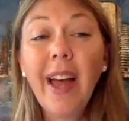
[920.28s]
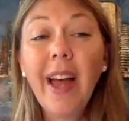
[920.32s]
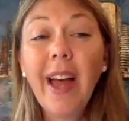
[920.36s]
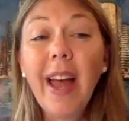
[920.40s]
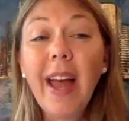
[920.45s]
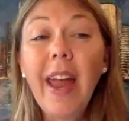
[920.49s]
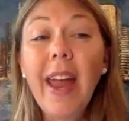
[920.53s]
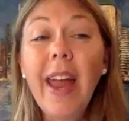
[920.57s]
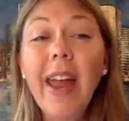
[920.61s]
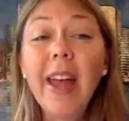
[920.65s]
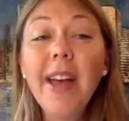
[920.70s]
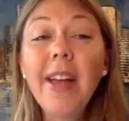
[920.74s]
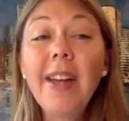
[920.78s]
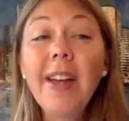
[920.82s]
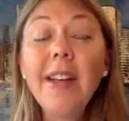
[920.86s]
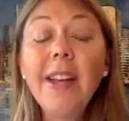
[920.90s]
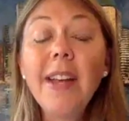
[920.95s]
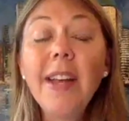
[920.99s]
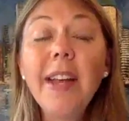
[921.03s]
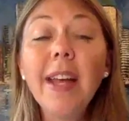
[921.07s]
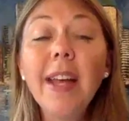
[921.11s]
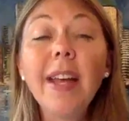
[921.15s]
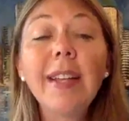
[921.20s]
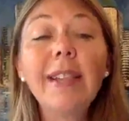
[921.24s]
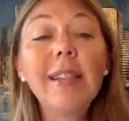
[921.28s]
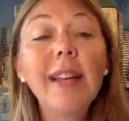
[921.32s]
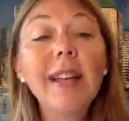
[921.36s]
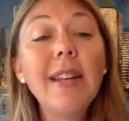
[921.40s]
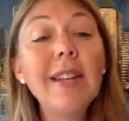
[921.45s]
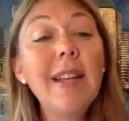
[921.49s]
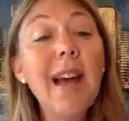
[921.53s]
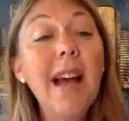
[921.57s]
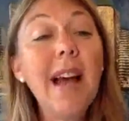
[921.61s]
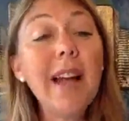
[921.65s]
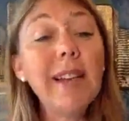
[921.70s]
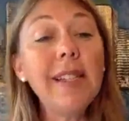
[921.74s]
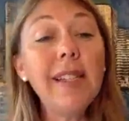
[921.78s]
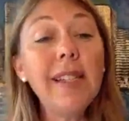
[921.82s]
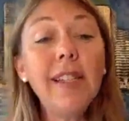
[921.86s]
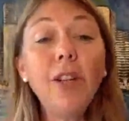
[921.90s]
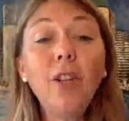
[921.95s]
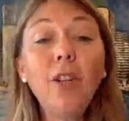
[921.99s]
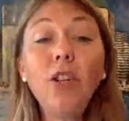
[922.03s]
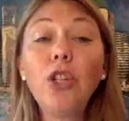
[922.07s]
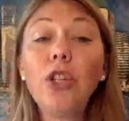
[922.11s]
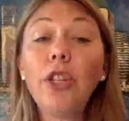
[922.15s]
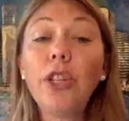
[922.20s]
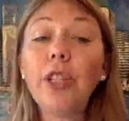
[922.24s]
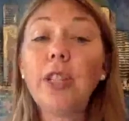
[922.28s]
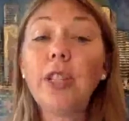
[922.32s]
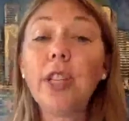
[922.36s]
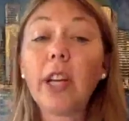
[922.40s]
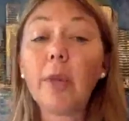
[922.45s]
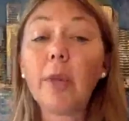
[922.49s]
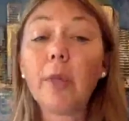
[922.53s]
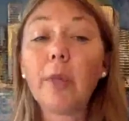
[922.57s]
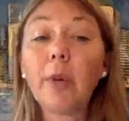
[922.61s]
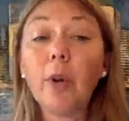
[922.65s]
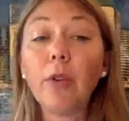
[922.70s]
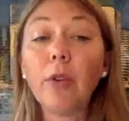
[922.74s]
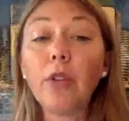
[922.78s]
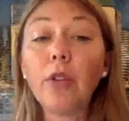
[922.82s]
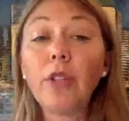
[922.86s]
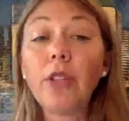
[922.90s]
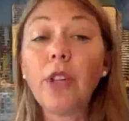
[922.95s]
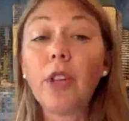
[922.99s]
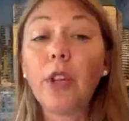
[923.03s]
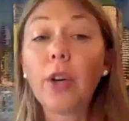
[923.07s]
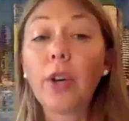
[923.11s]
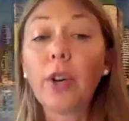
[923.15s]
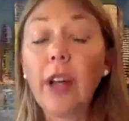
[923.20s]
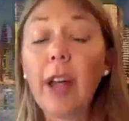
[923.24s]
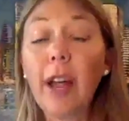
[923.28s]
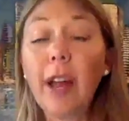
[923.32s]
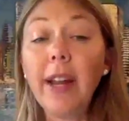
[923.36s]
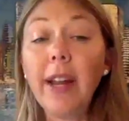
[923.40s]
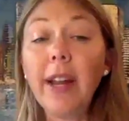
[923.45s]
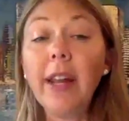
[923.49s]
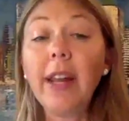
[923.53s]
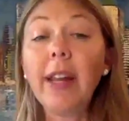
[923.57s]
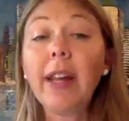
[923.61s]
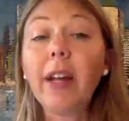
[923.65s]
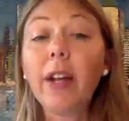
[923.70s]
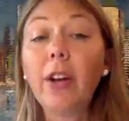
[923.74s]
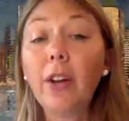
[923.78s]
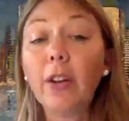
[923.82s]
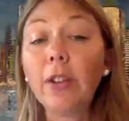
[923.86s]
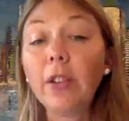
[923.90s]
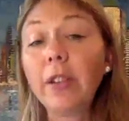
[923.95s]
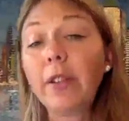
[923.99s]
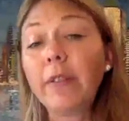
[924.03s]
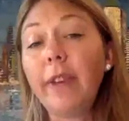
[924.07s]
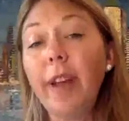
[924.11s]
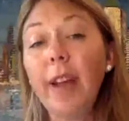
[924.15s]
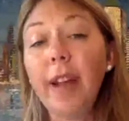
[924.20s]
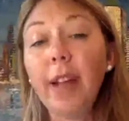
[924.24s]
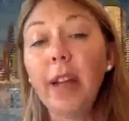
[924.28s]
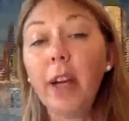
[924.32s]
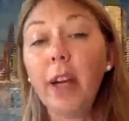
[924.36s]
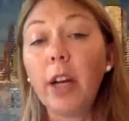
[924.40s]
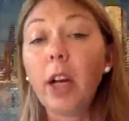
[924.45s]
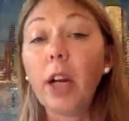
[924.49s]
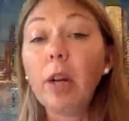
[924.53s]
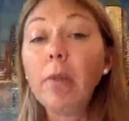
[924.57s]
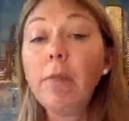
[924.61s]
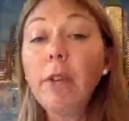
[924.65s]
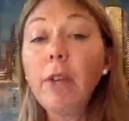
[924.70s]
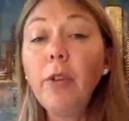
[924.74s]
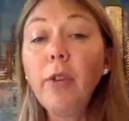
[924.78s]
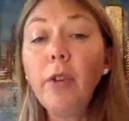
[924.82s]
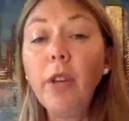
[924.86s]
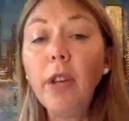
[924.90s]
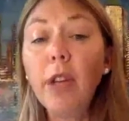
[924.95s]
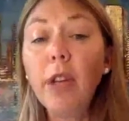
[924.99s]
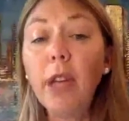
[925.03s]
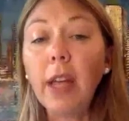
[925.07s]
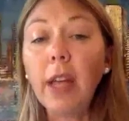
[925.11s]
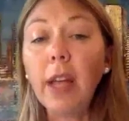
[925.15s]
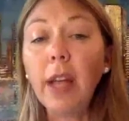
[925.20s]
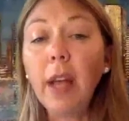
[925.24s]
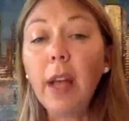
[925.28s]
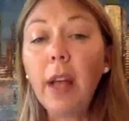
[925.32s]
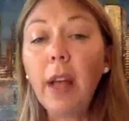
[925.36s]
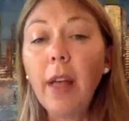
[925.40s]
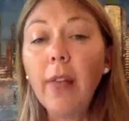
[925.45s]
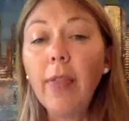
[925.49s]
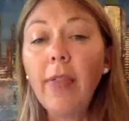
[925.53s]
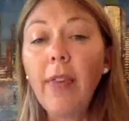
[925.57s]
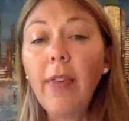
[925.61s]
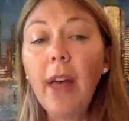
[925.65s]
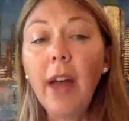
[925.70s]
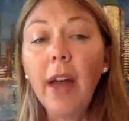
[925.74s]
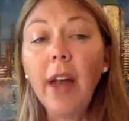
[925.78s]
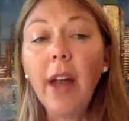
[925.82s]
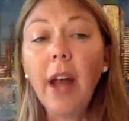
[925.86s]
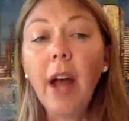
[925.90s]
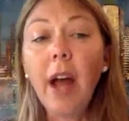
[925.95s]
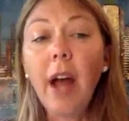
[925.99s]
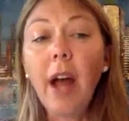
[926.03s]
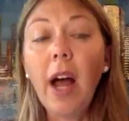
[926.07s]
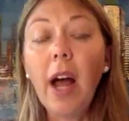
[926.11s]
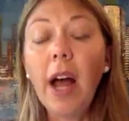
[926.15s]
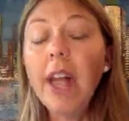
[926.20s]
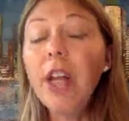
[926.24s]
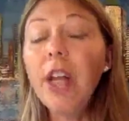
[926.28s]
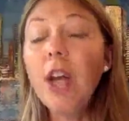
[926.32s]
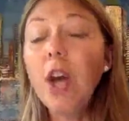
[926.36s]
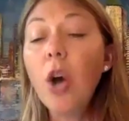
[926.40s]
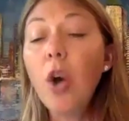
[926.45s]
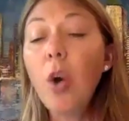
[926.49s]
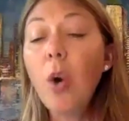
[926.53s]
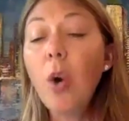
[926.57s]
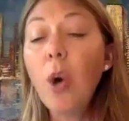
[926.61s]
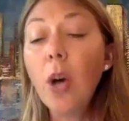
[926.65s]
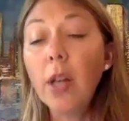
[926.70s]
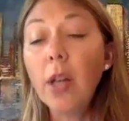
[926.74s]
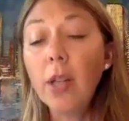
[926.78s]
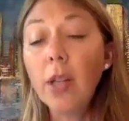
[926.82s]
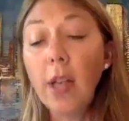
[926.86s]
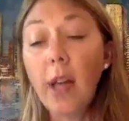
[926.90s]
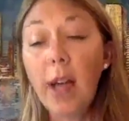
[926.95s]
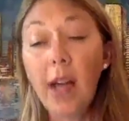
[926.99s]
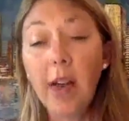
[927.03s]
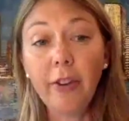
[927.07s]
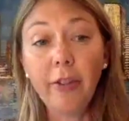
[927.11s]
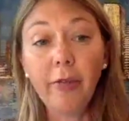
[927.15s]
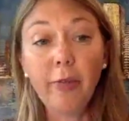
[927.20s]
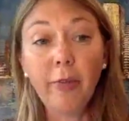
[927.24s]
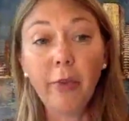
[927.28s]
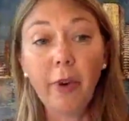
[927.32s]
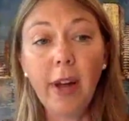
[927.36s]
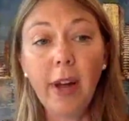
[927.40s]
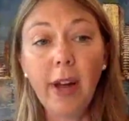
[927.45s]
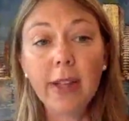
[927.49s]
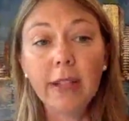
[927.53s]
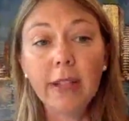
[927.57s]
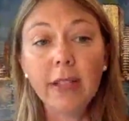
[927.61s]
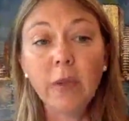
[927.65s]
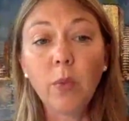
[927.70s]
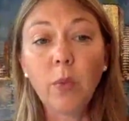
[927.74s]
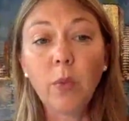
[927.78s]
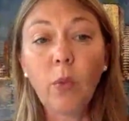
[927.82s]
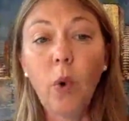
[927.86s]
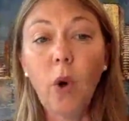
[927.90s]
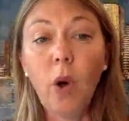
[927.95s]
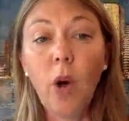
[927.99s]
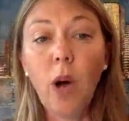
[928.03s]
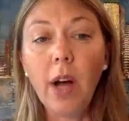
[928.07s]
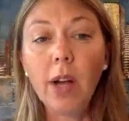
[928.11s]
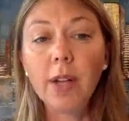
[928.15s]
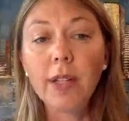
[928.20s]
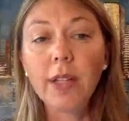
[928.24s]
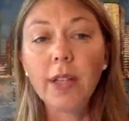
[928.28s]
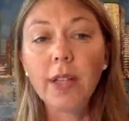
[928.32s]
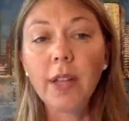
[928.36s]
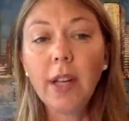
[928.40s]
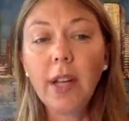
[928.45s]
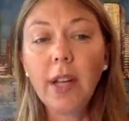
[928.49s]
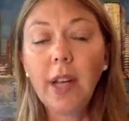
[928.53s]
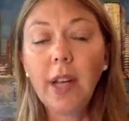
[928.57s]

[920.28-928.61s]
And it's a nice synergistic approach to creating and cultivating a community that I know a lot of brands want.